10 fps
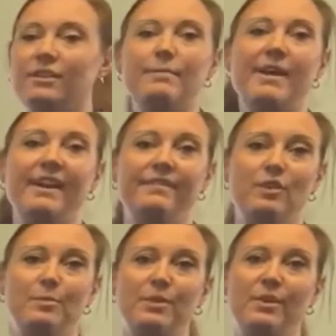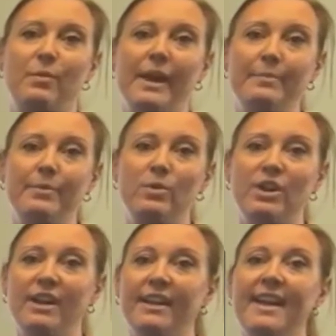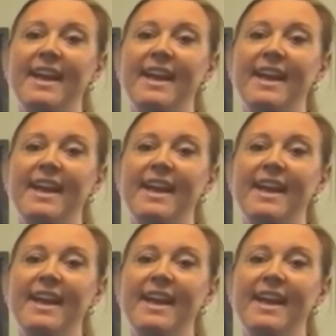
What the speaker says: the My ViewBoard whiteboard,